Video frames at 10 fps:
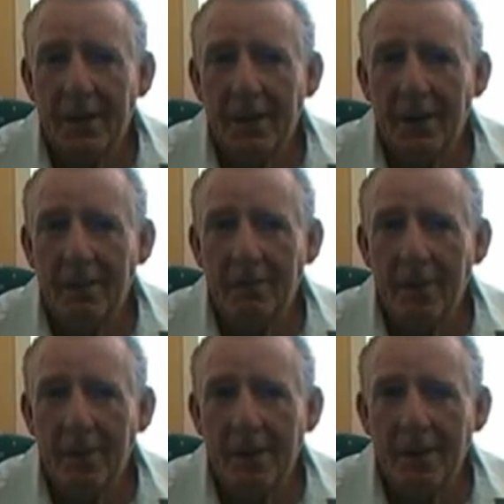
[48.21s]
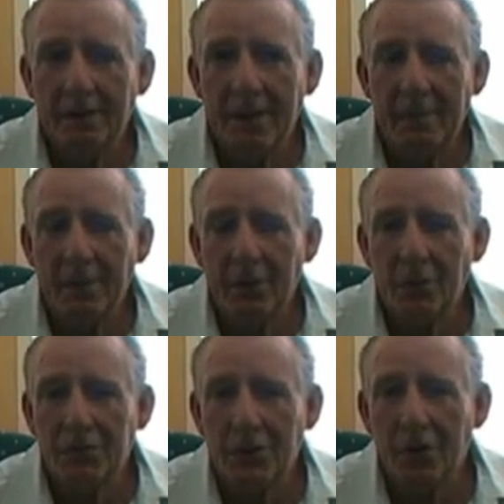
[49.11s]
I came
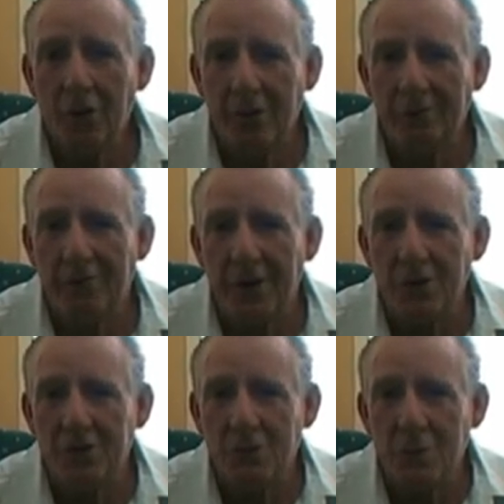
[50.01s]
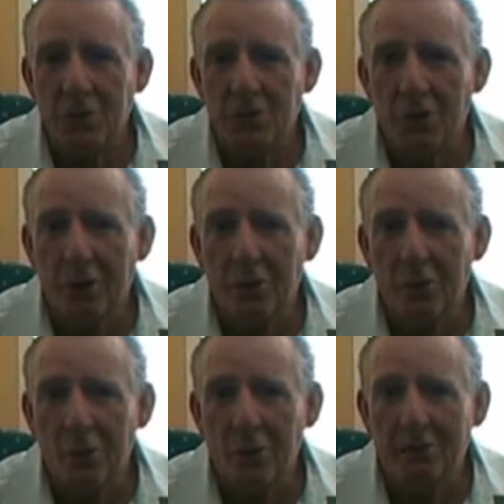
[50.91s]
across a lot of things which I
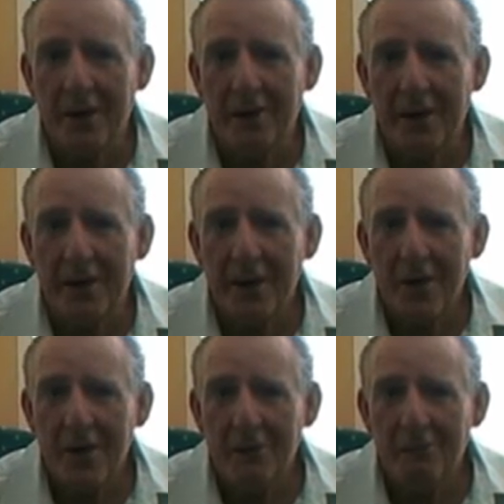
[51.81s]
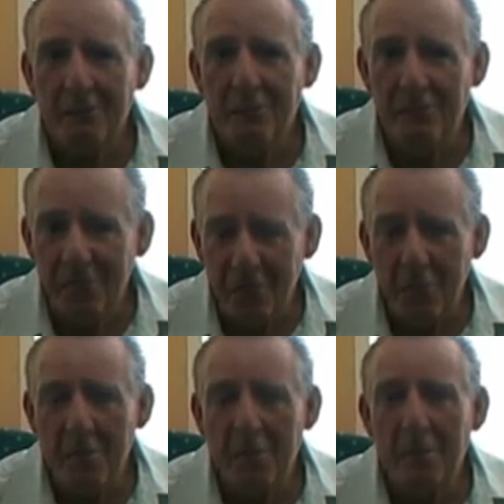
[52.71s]
thought were rather
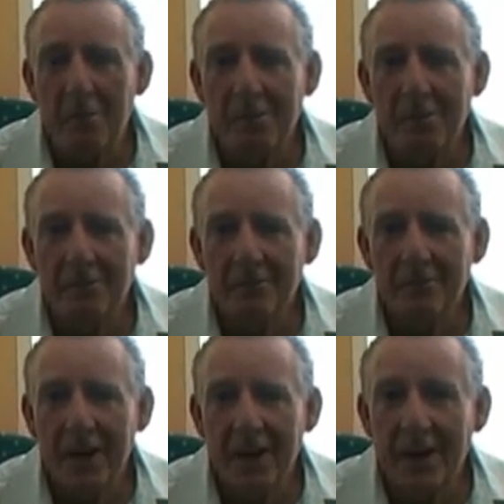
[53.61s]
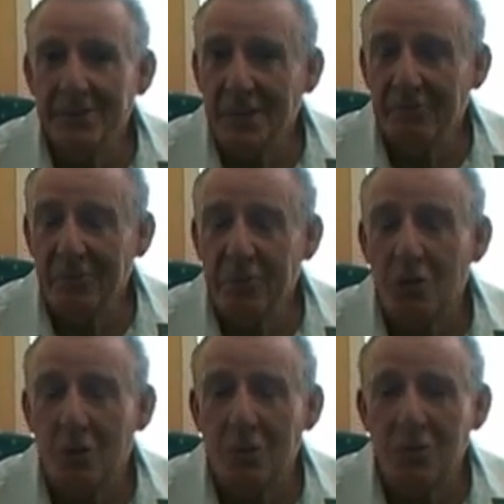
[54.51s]
very memorable, some
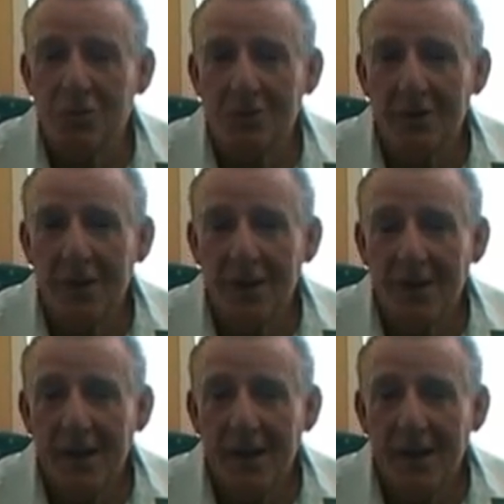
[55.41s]
very humorous,